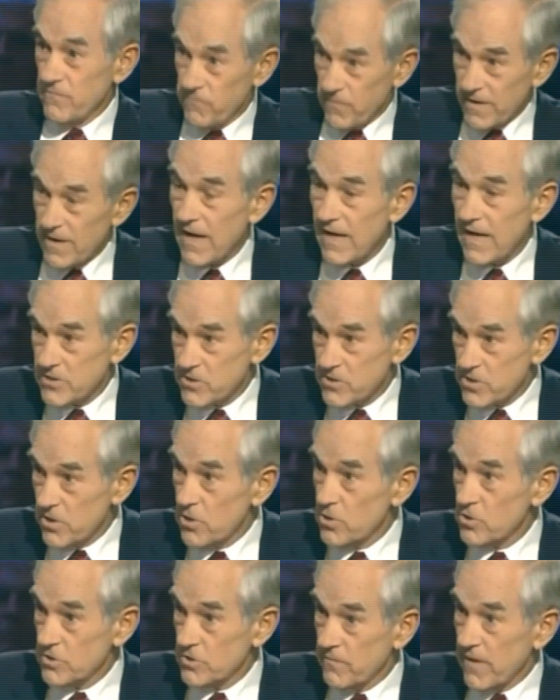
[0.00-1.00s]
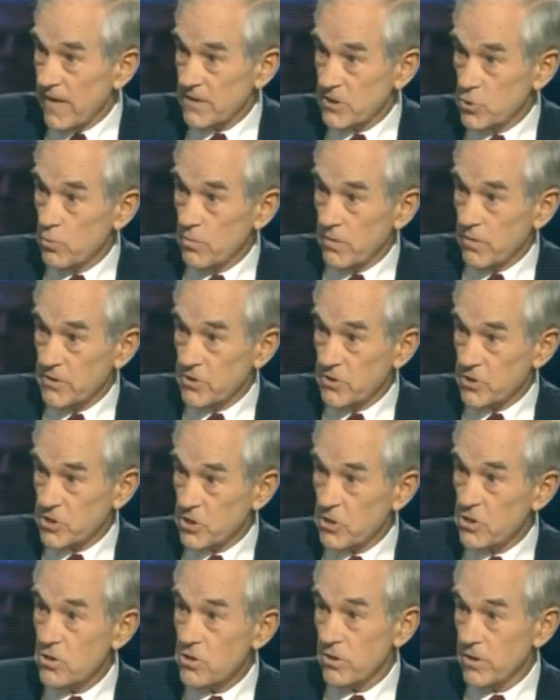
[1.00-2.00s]
advise those of us who are
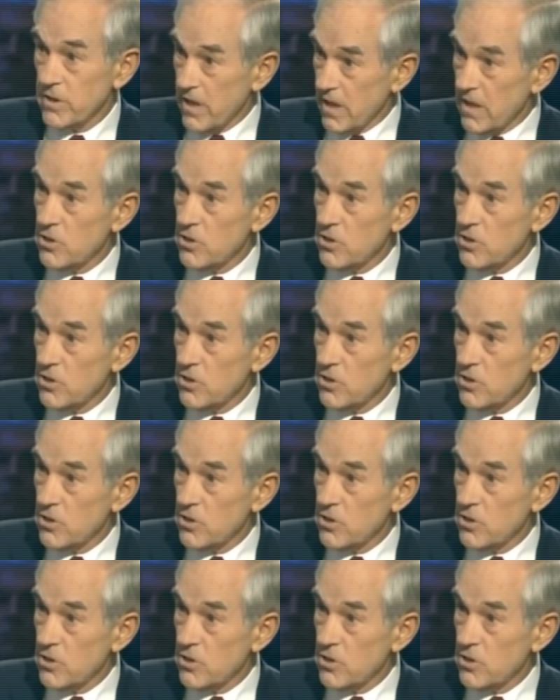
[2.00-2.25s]
concerned,